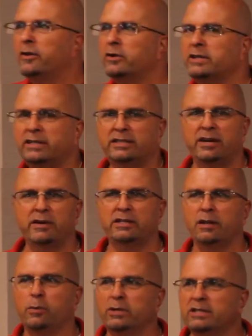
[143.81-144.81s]
Are those exterior
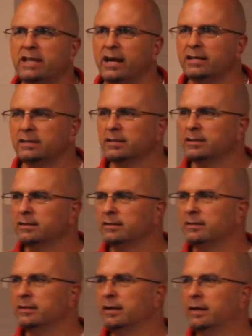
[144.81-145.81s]
steel wooden stairs?
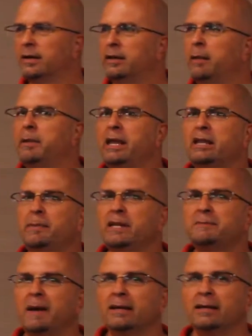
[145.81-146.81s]
They may need to be
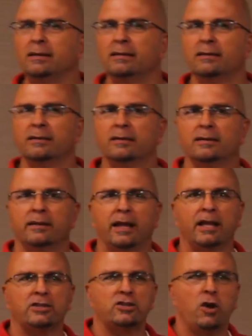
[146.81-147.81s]
inspected? They
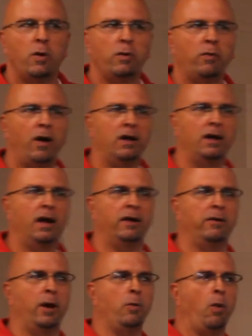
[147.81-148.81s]
get snow and
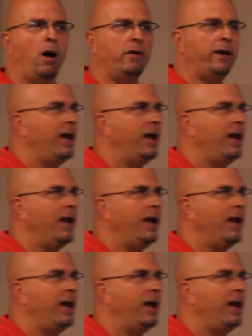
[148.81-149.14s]
water